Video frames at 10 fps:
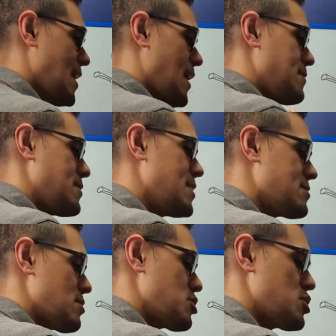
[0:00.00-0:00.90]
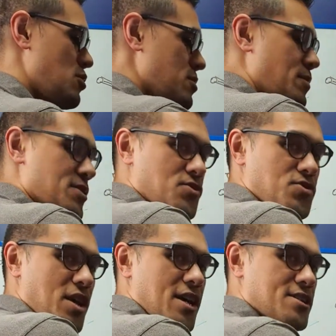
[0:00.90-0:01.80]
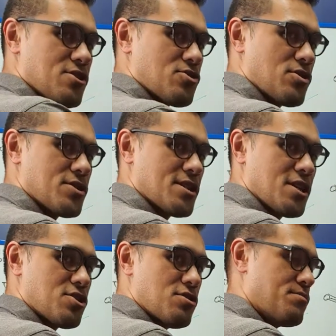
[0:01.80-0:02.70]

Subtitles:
and these shoulder muscles aren't as strong as they should